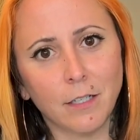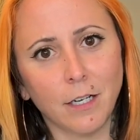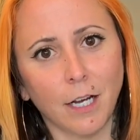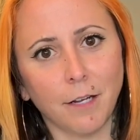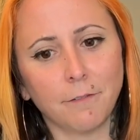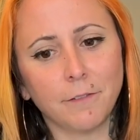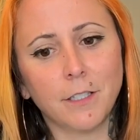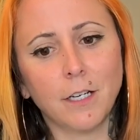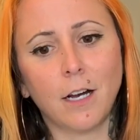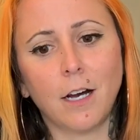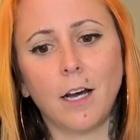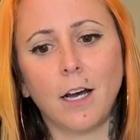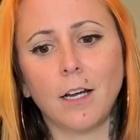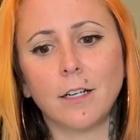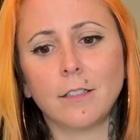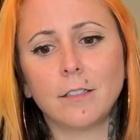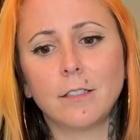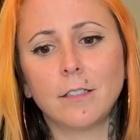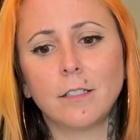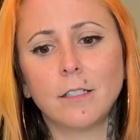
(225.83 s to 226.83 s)
I've
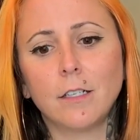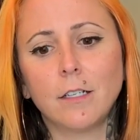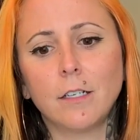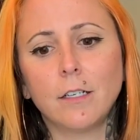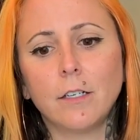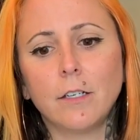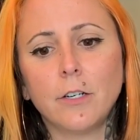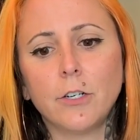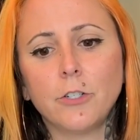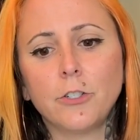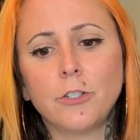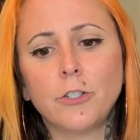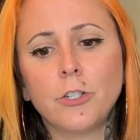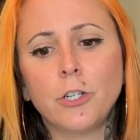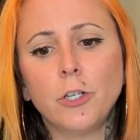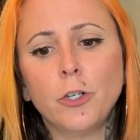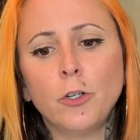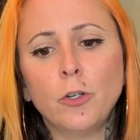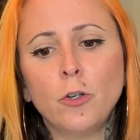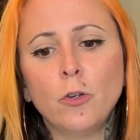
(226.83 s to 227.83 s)
got
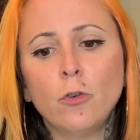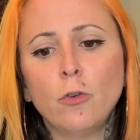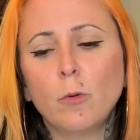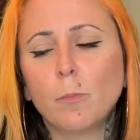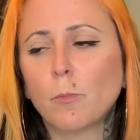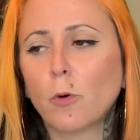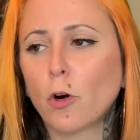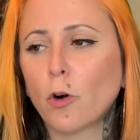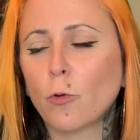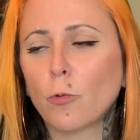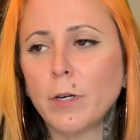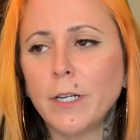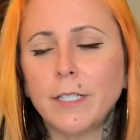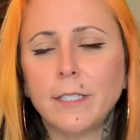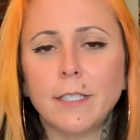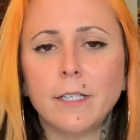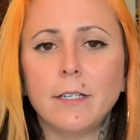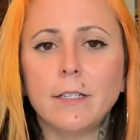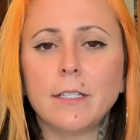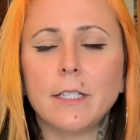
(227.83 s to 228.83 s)
two more
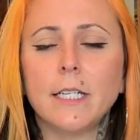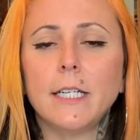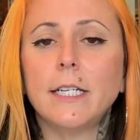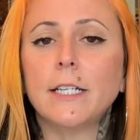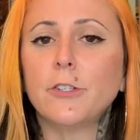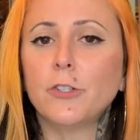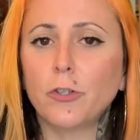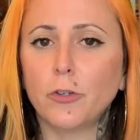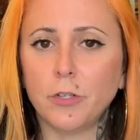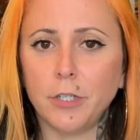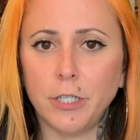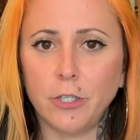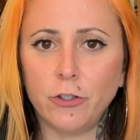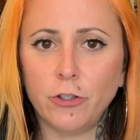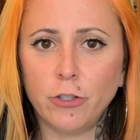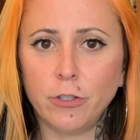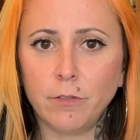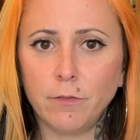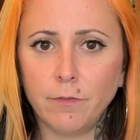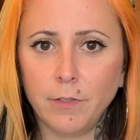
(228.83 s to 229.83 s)
recent
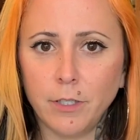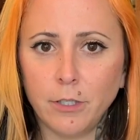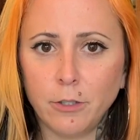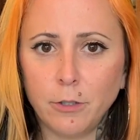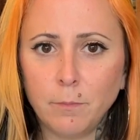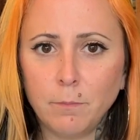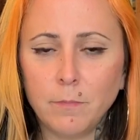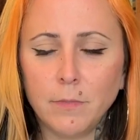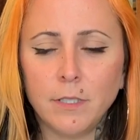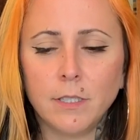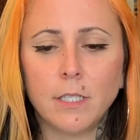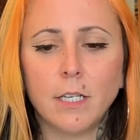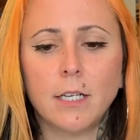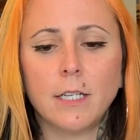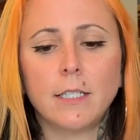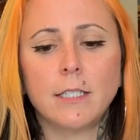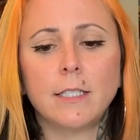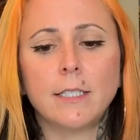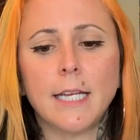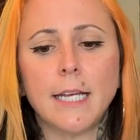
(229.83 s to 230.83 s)
Indonesian films,
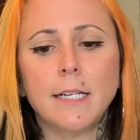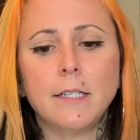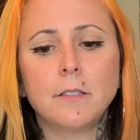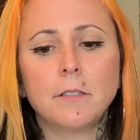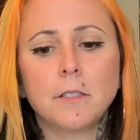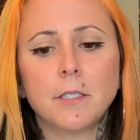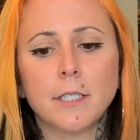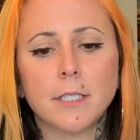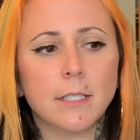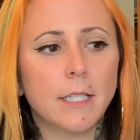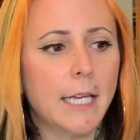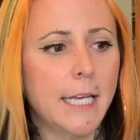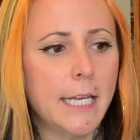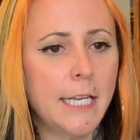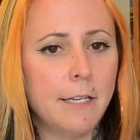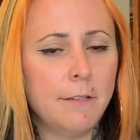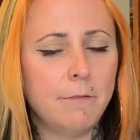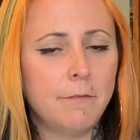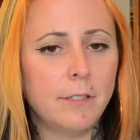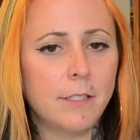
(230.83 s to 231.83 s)
Satan's
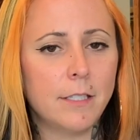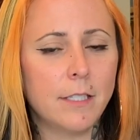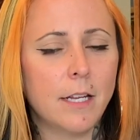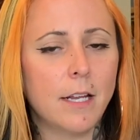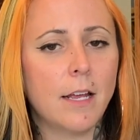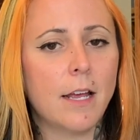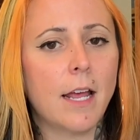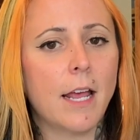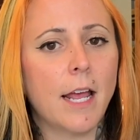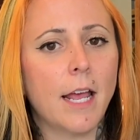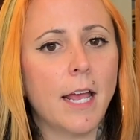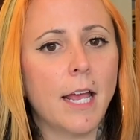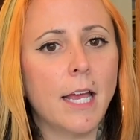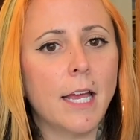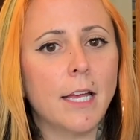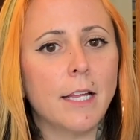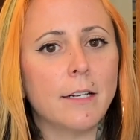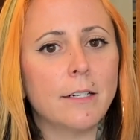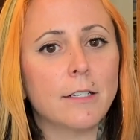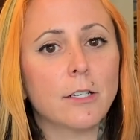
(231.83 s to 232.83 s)
Slaves
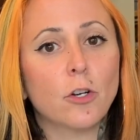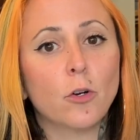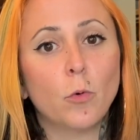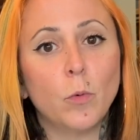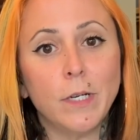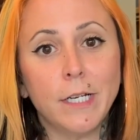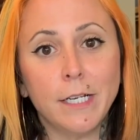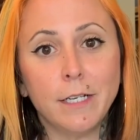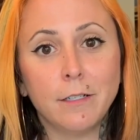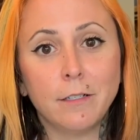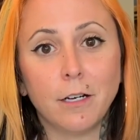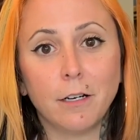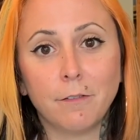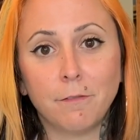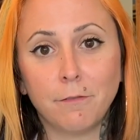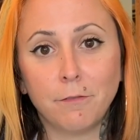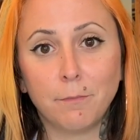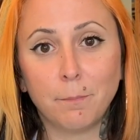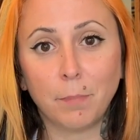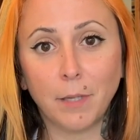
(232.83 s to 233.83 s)
and Queen of
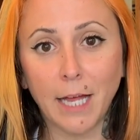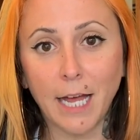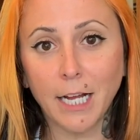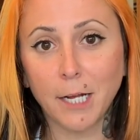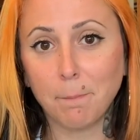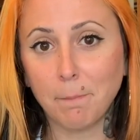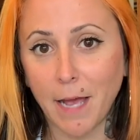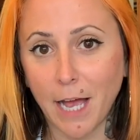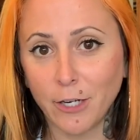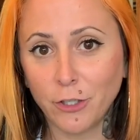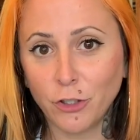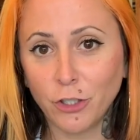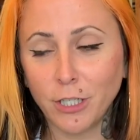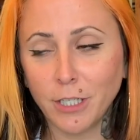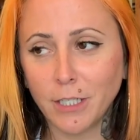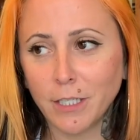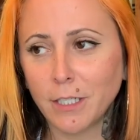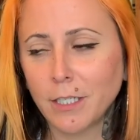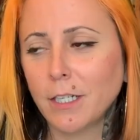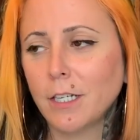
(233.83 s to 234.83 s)
Black
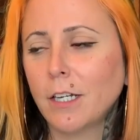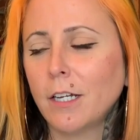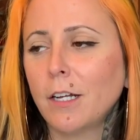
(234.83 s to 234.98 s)
Magic.